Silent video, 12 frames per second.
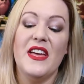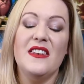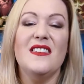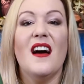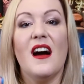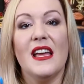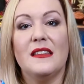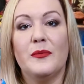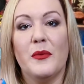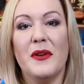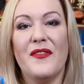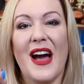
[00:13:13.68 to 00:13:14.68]
nice,
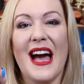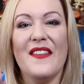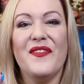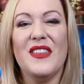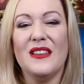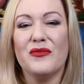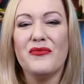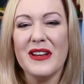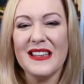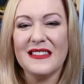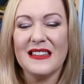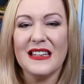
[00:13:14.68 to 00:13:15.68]
but we've had these
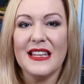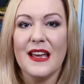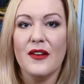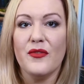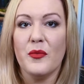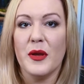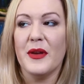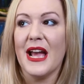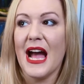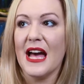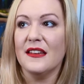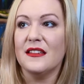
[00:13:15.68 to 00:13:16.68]
recently, haven't we? We
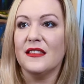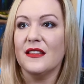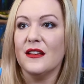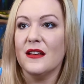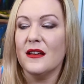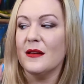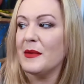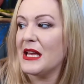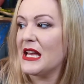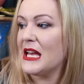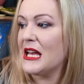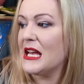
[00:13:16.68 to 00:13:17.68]
had them
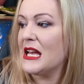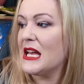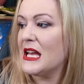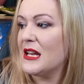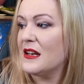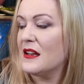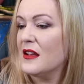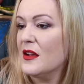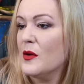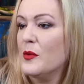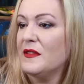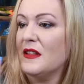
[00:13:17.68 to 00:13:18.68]
in,
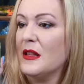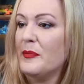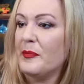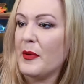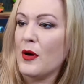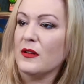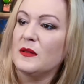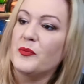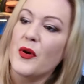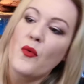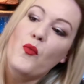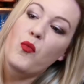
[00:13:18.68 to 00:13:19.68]
was it the box
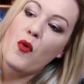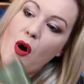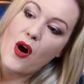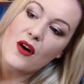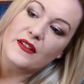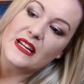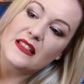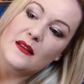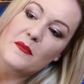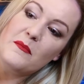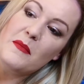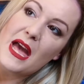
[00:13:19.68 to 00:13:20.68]
but one, in
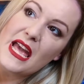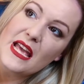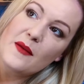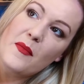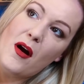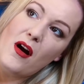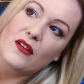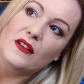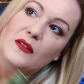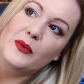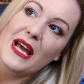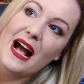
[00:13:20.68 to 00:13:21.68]
the May
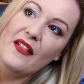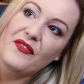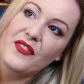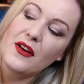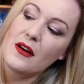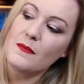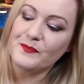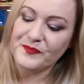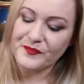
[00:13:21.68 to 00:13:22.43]
box we had them,